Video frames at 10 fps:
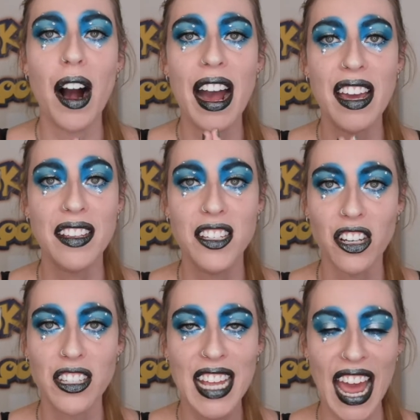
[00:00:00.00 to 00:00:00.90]
I
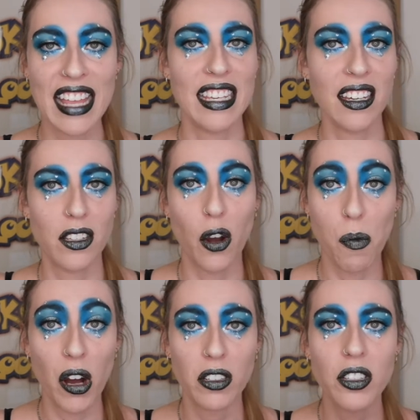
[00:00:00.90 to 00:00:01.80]
just hate it so
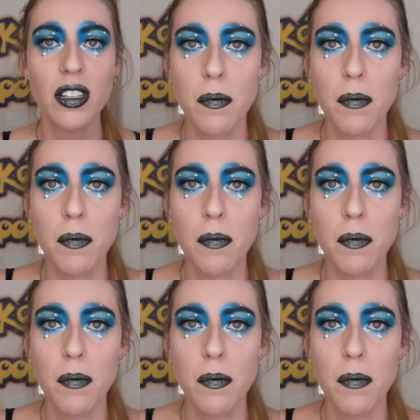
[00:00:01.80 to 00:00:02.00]
much.